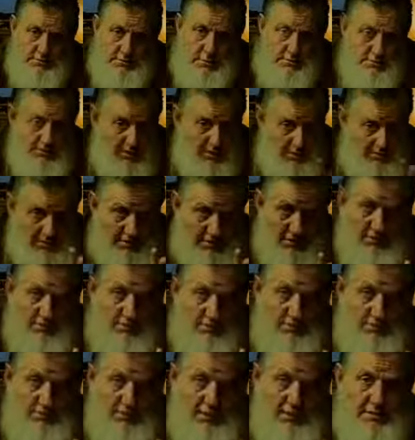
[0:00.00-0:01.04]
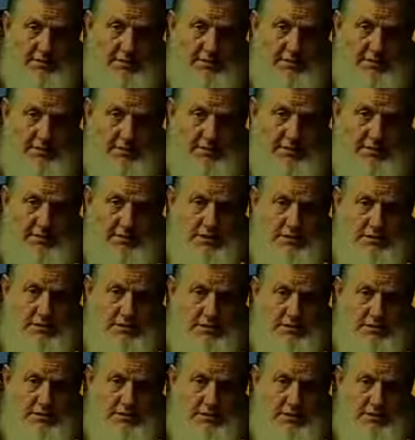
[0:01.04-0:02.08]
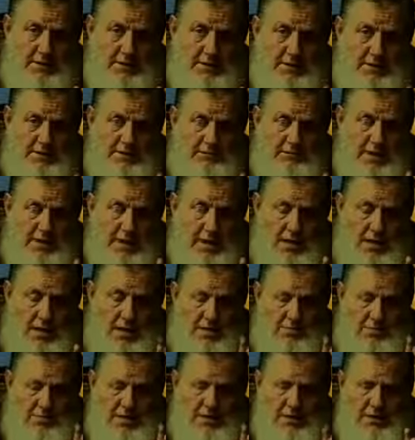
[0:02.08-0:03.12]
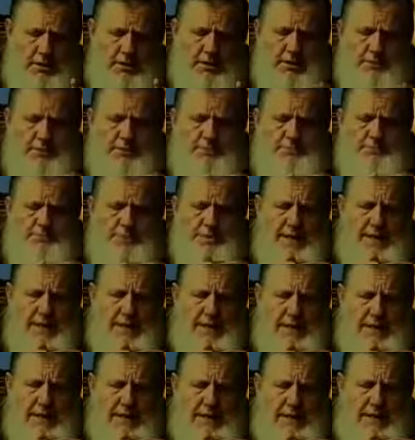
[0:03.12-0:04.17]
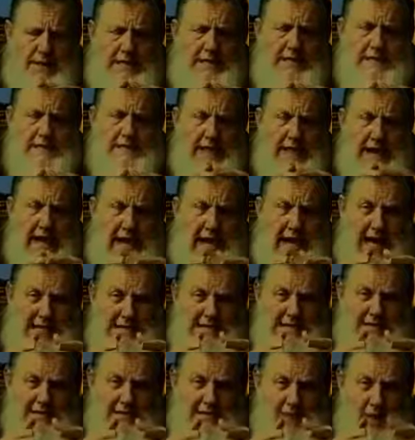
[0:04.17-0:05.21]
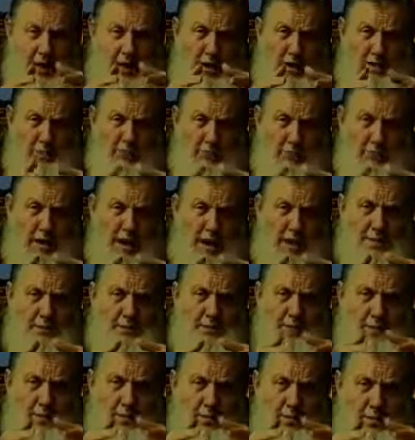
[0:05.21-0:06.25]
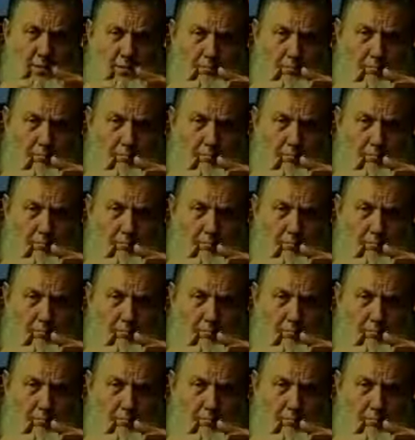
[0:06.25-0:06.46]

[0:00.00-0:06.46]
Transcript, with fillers: I'm, I'm serious about this when I tell you this. Because, at least as a Bible